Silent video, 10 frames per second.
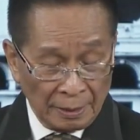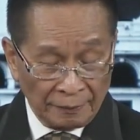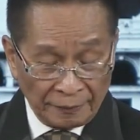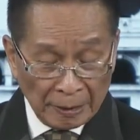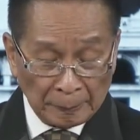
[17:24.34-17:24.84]

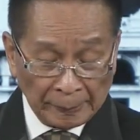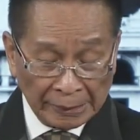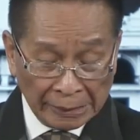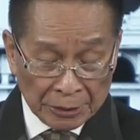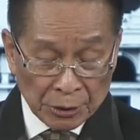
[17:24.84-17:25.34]

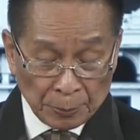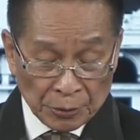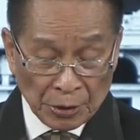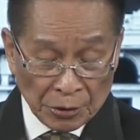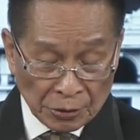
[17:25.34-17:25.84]
Philippines'
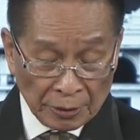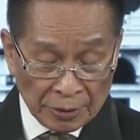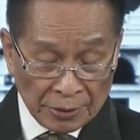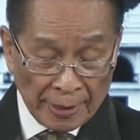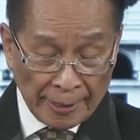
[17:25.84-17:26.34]
position
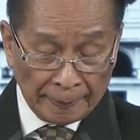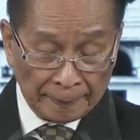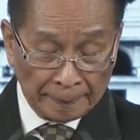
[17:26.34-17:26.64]
is that